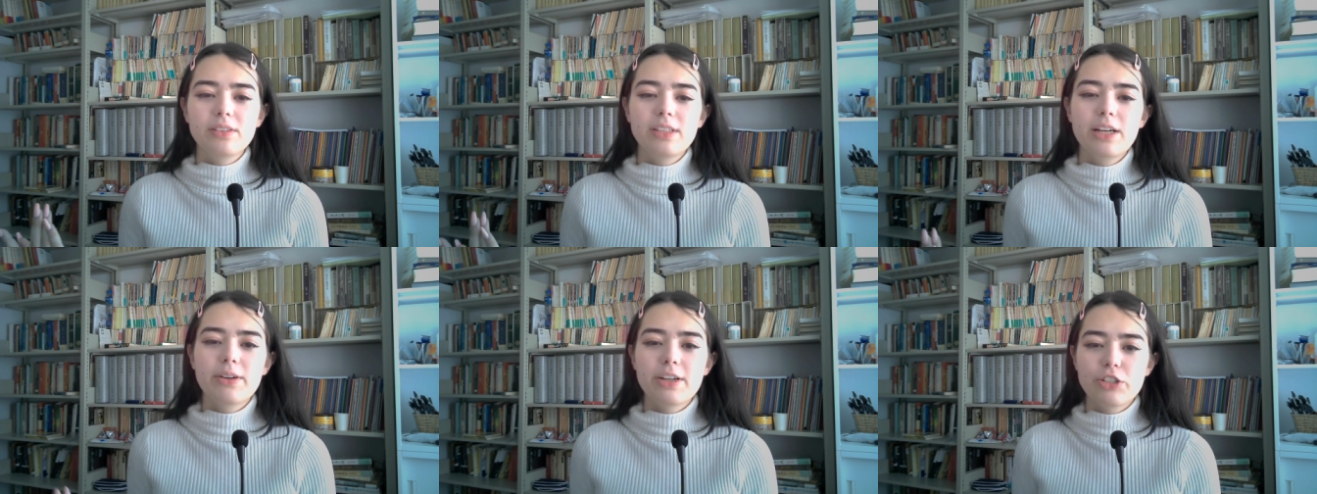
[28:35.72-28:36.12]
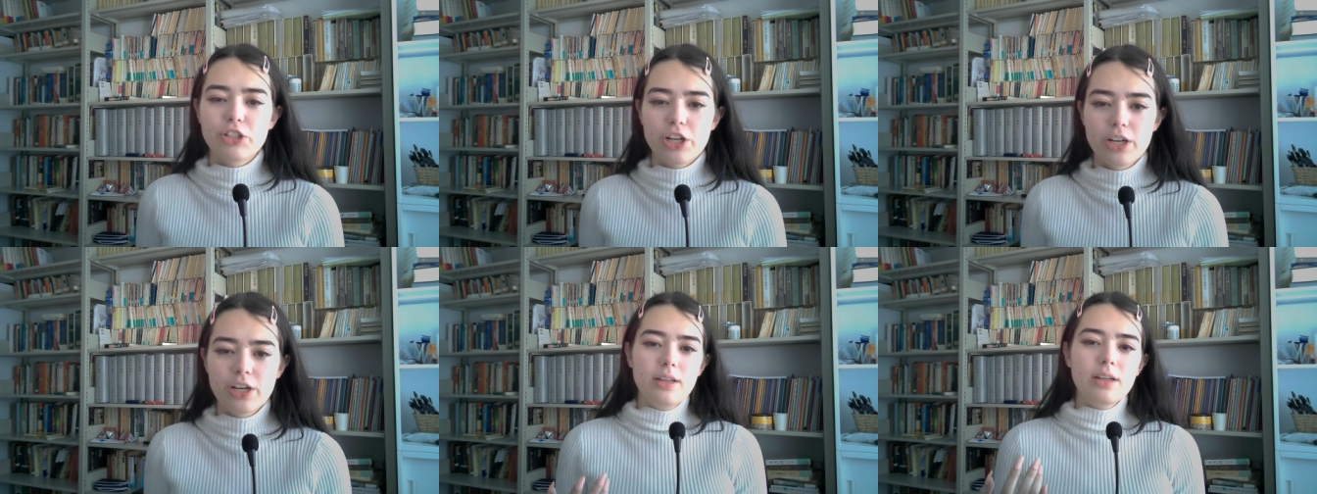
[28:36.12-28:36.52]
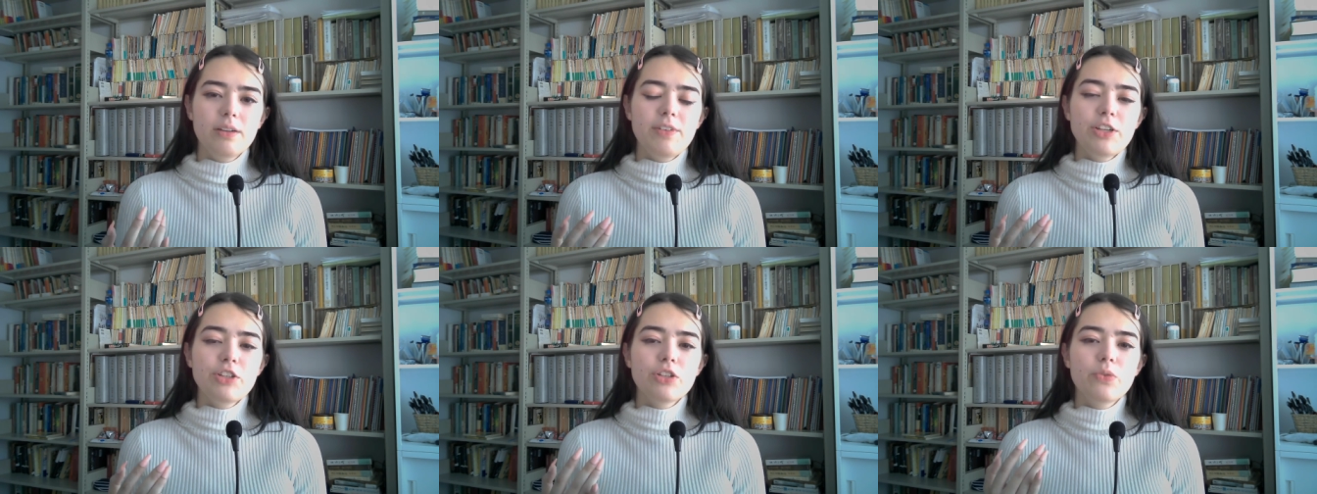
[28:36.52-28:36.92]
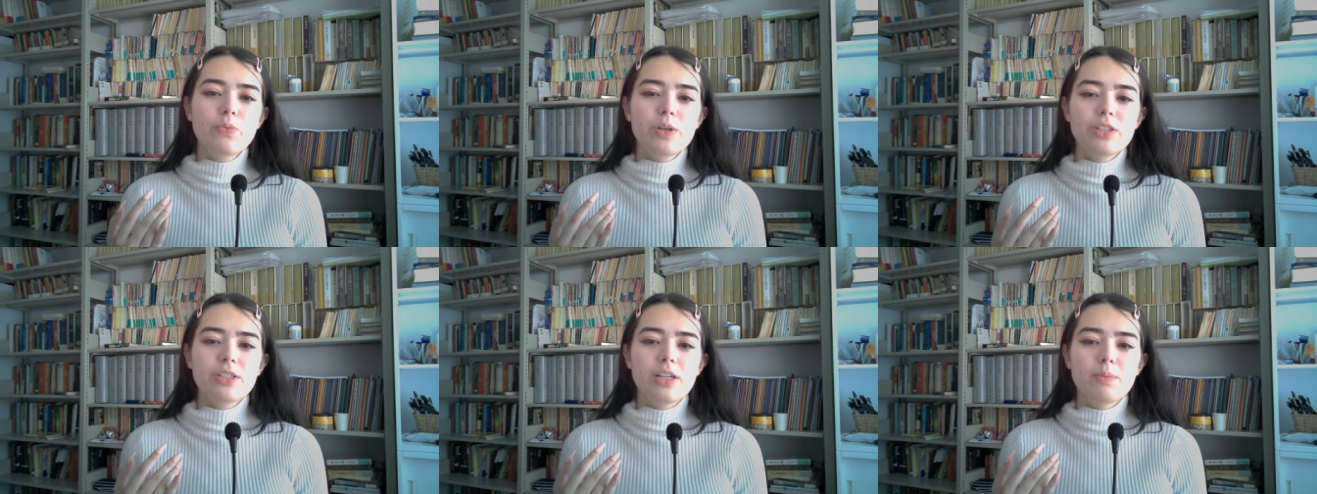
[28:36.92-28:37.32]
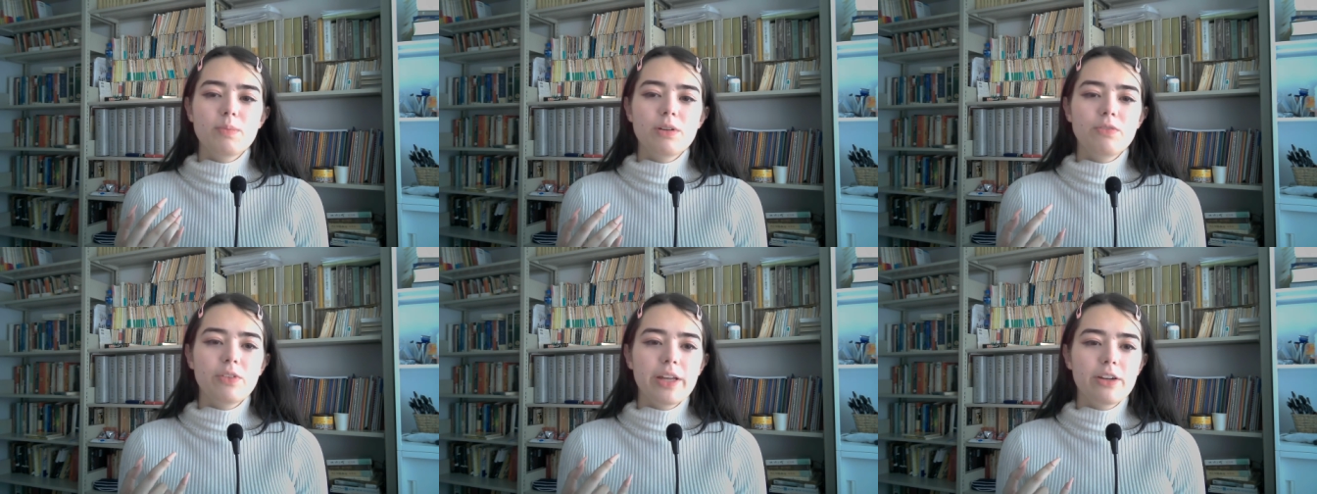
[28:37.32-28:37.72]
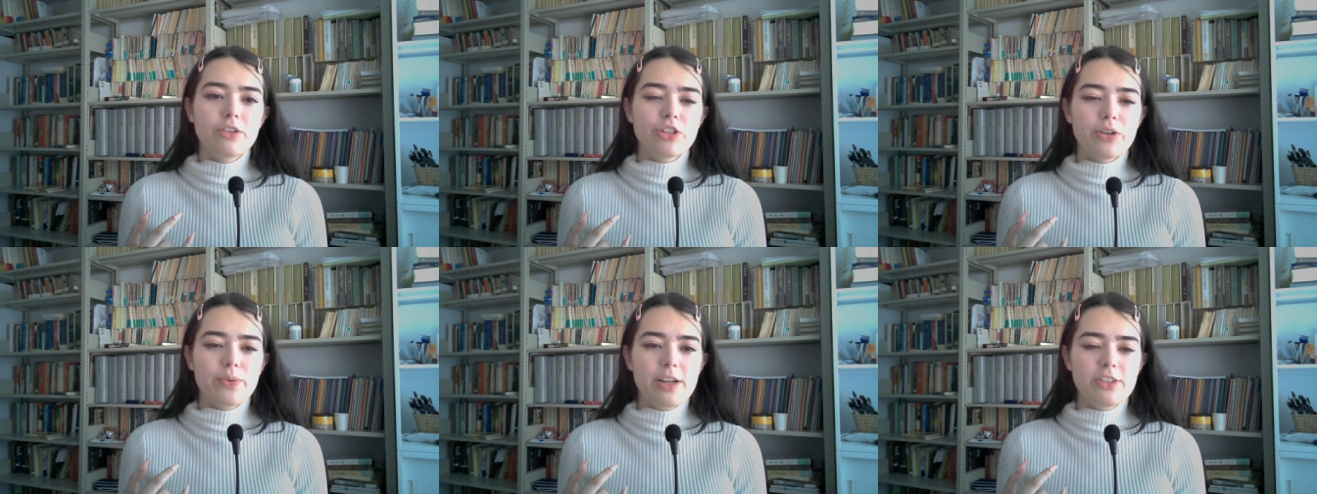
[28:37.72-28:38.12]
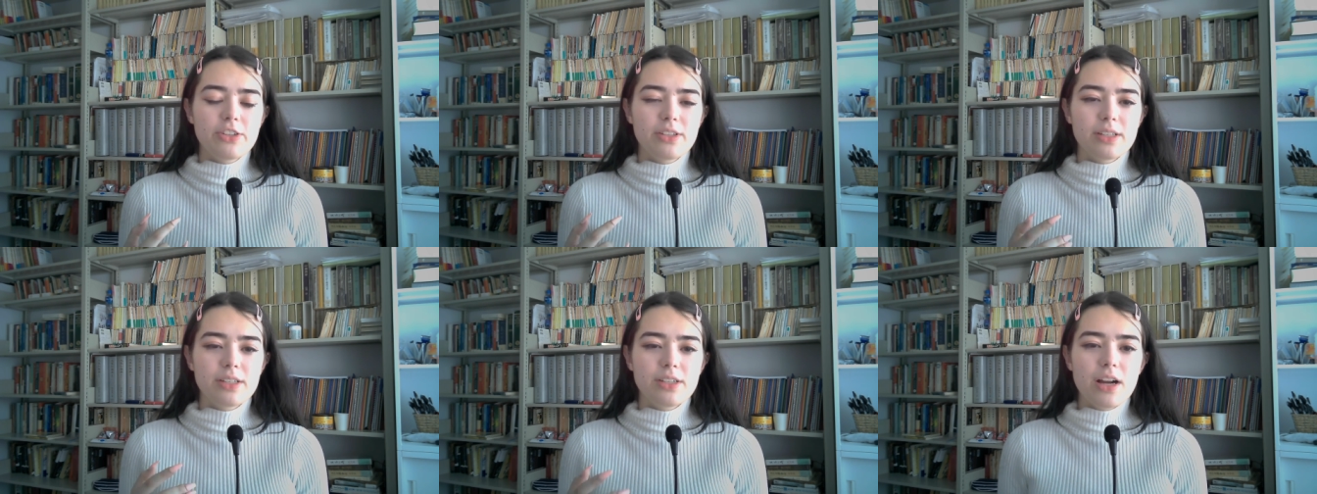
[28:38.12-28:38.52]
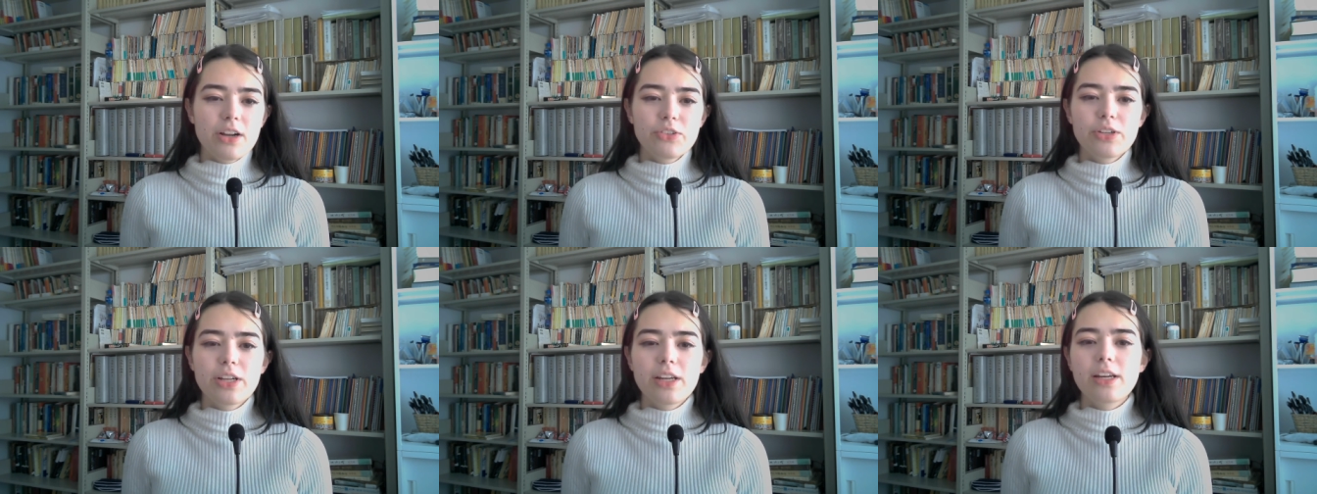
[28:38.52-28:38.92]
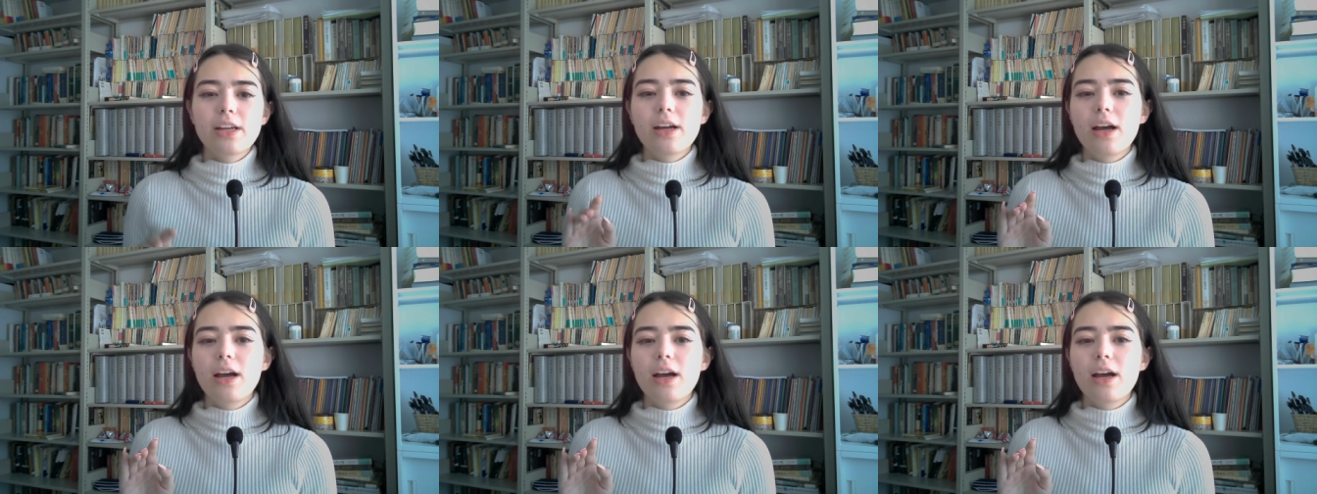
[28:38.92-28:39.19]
literature. The conventional wisdom of later generations indoctrinated